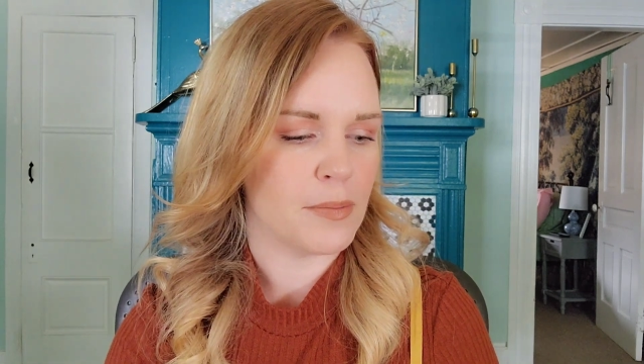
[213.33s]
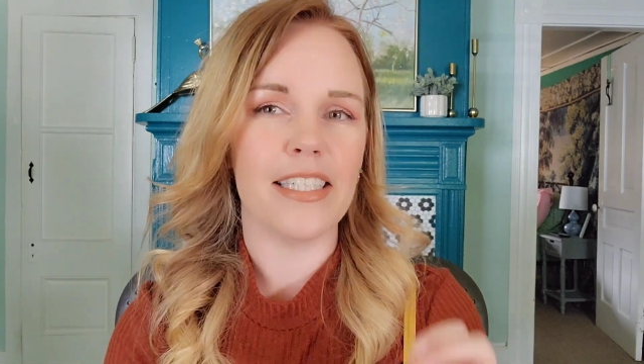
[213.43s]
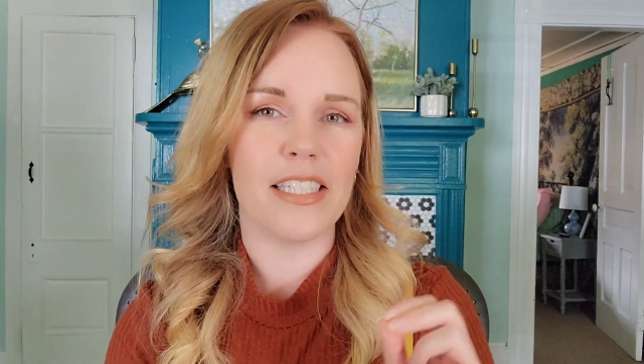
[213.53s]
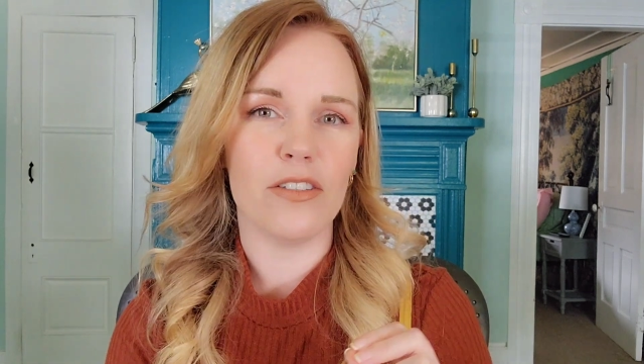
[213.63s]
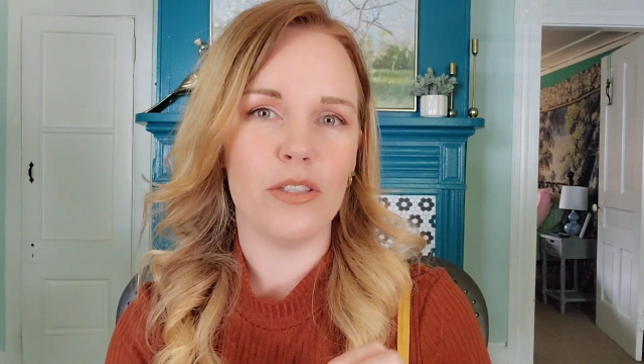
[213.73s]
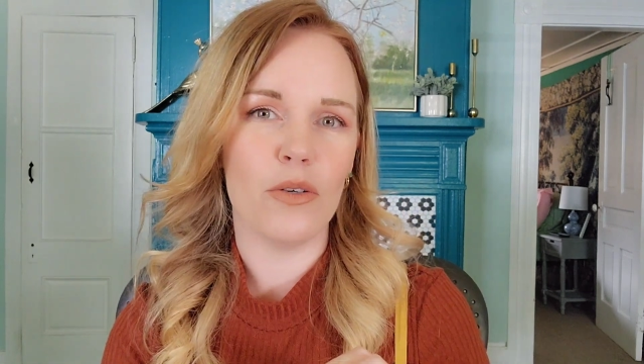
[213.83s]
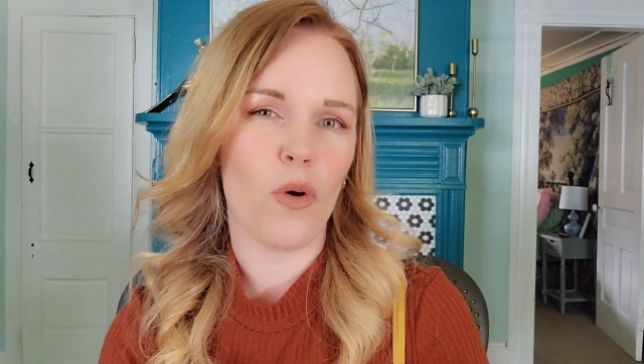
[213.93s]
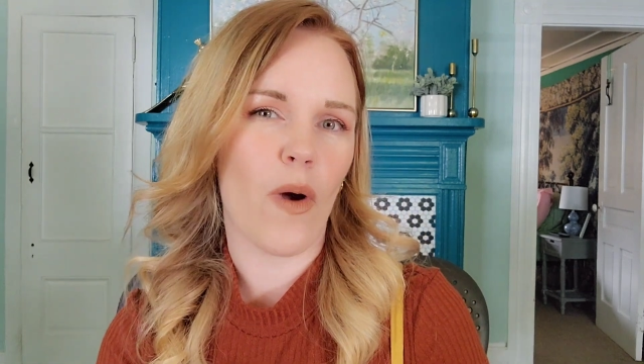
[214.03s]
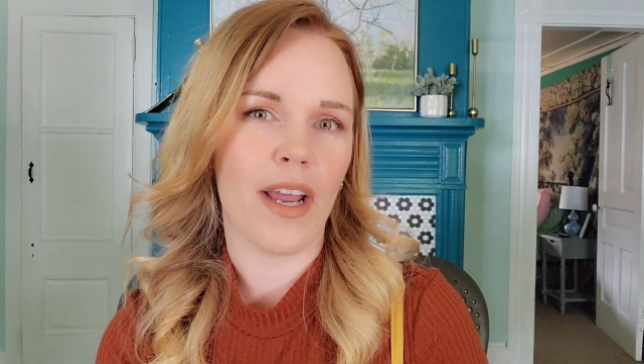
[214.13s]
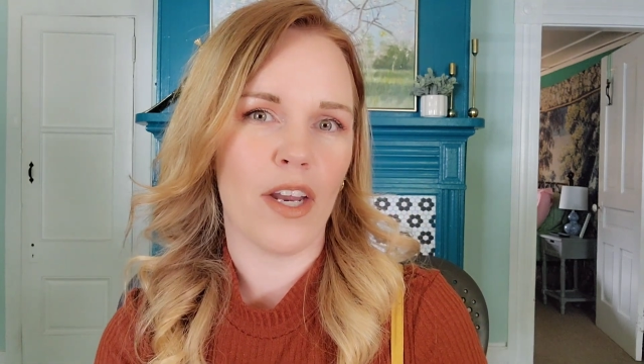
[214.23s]
I still
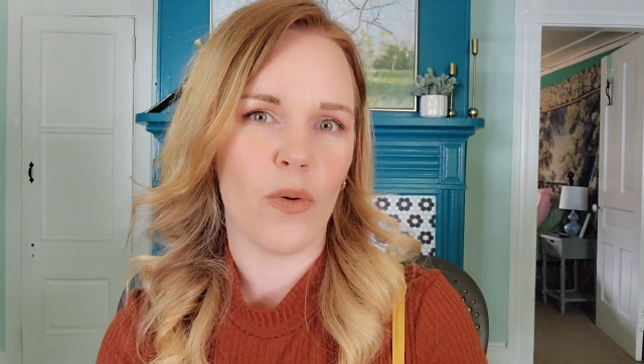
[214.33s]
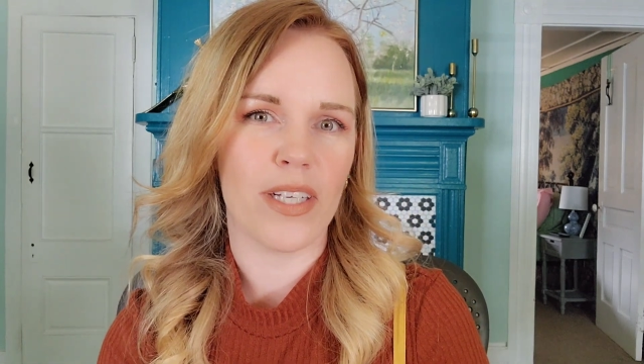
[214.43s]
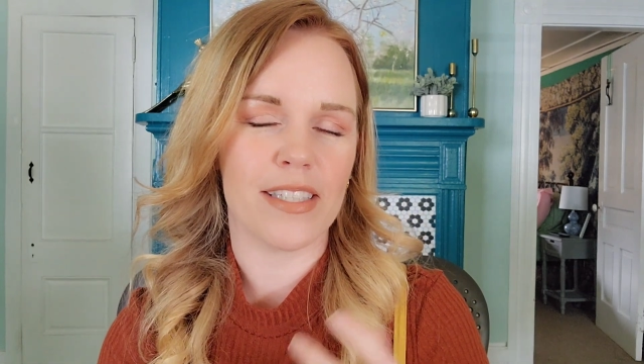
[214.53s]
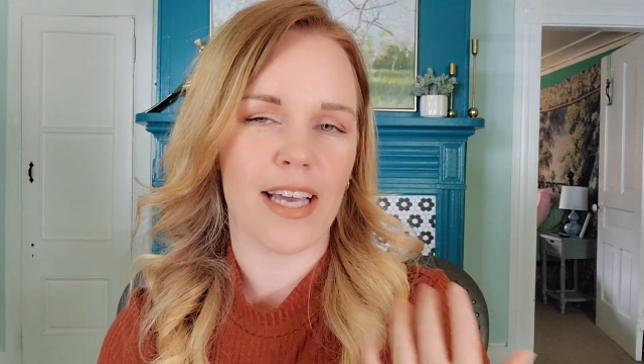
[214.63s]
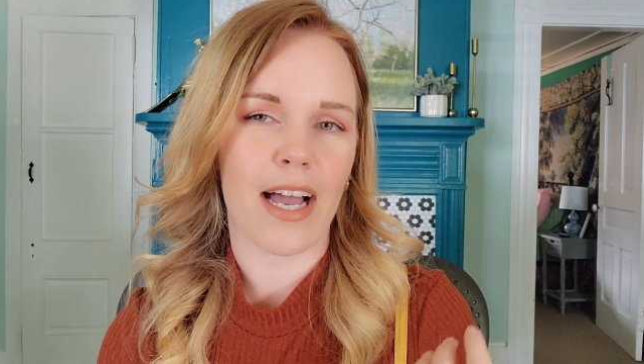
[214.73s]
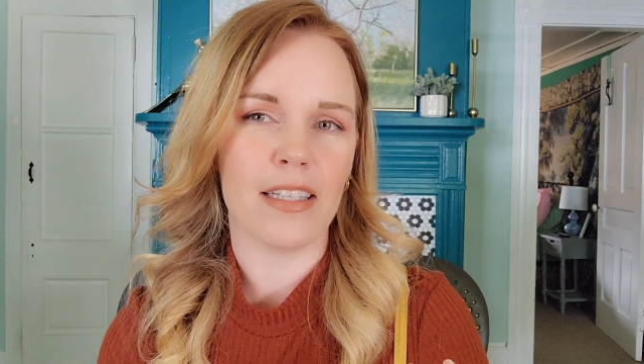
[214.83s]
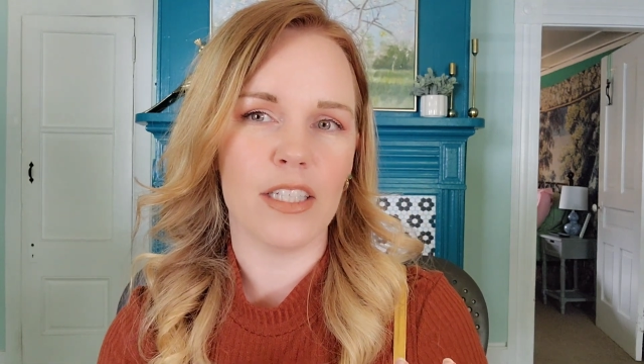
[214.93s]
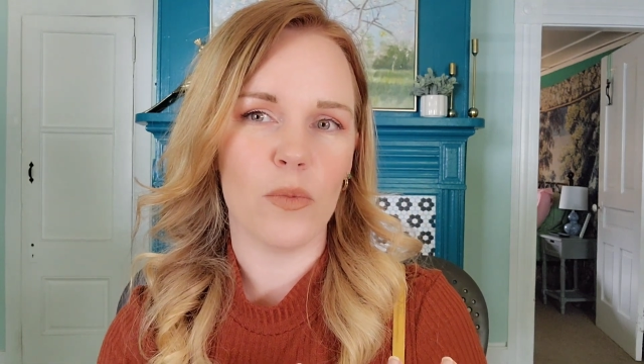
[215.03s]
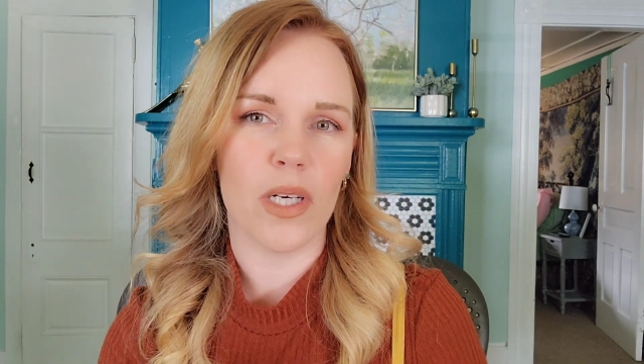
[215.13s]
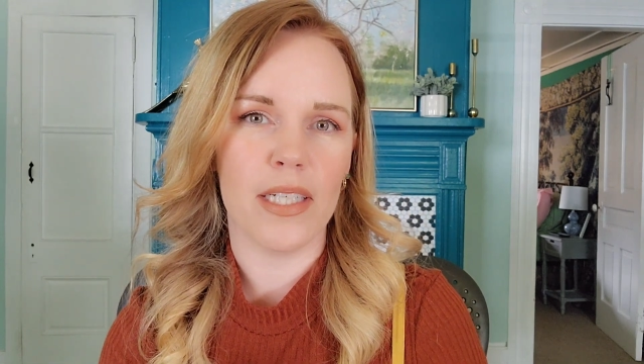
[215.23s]
don't quite know
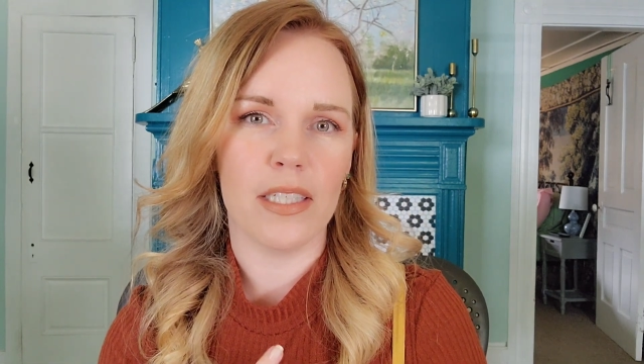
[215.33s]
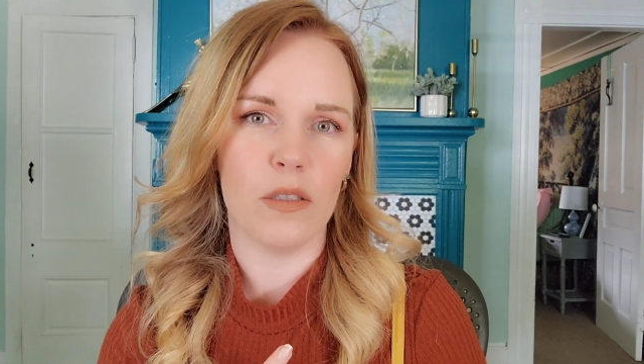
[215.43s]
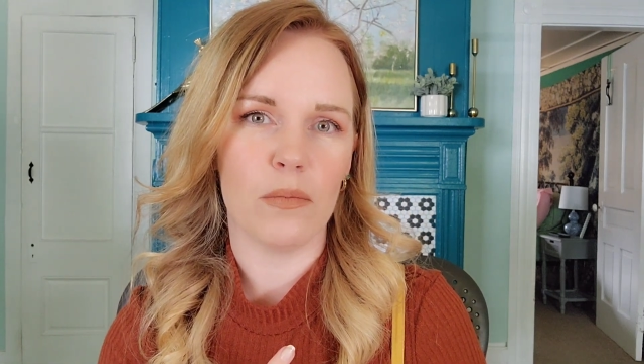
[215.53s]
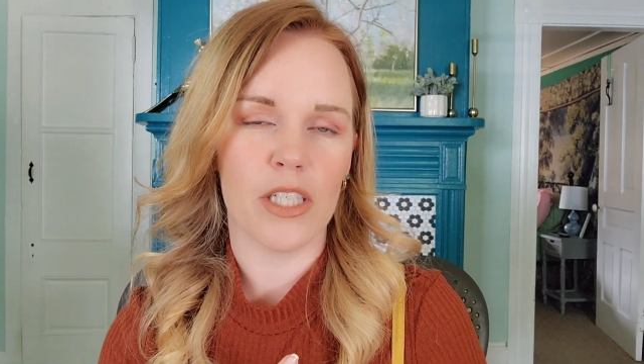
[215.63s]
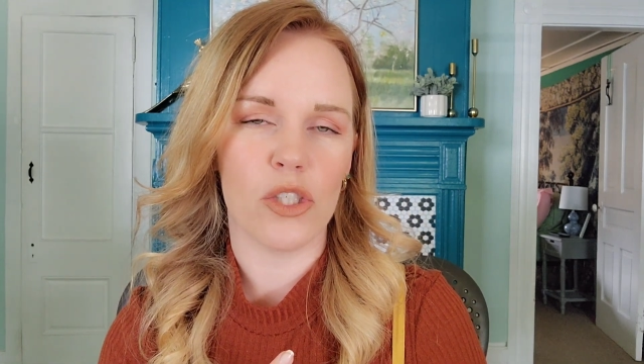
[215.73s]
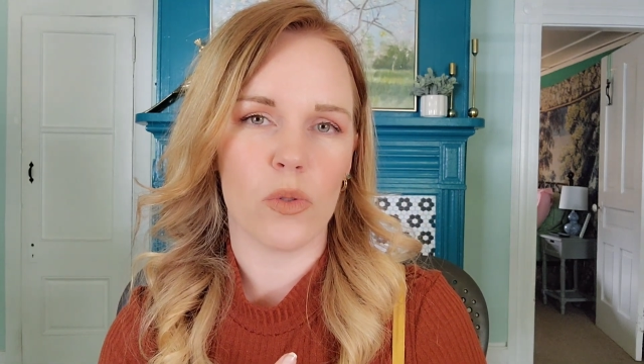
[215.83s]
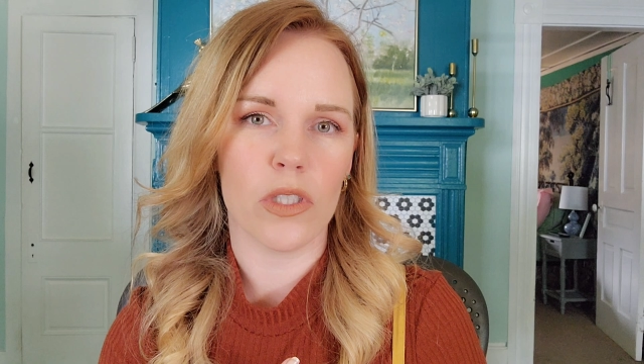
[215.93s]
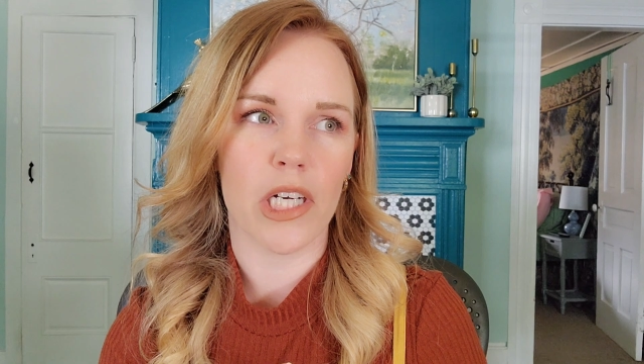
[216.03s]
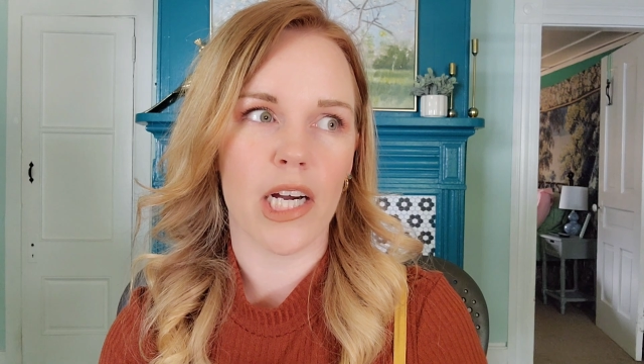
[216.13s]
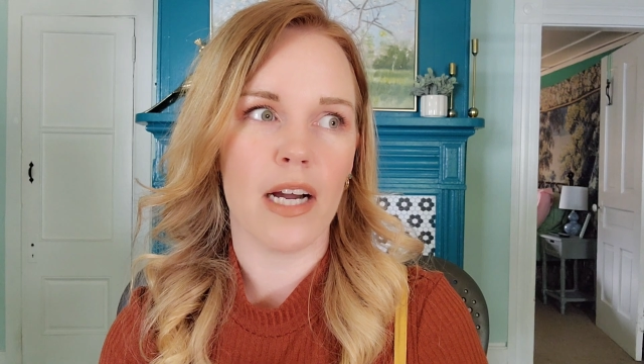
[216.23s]
exactly what he did in my
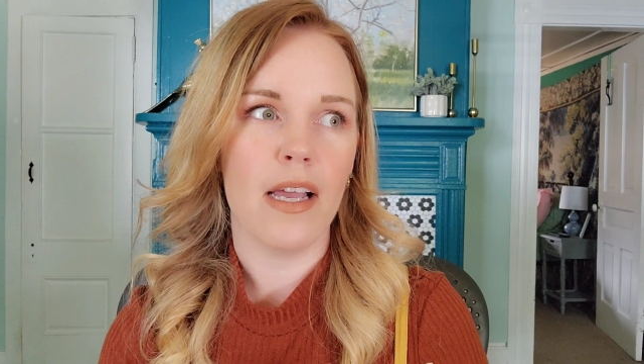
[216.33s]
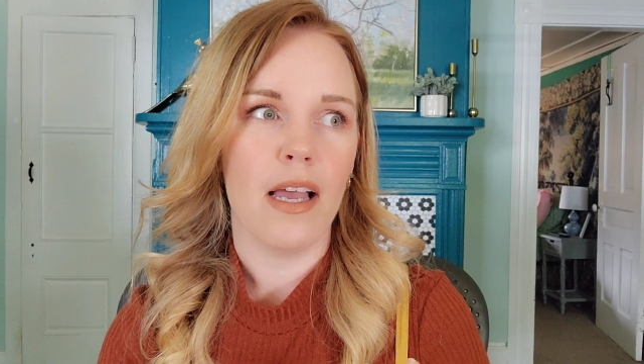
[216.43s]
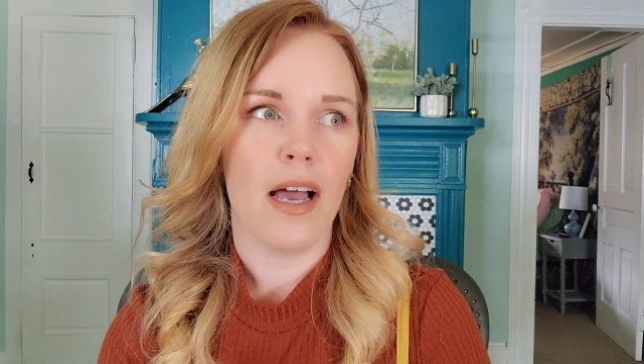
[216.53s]
shoulder.